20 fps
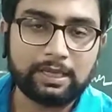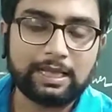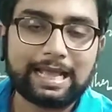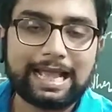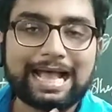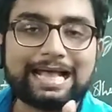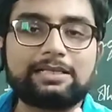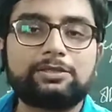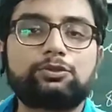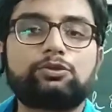
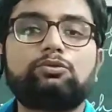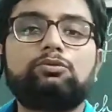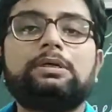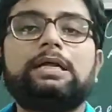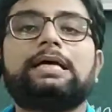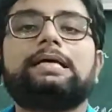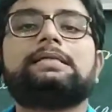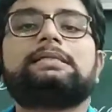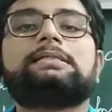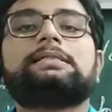As soon
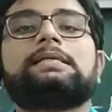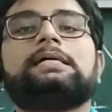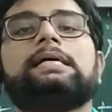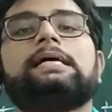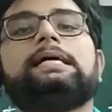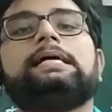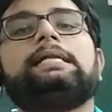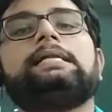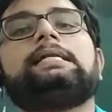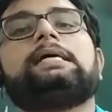
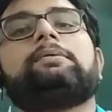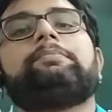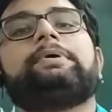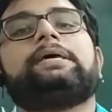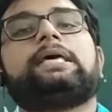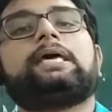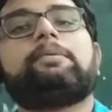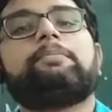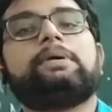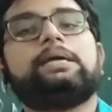as India
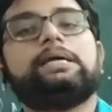became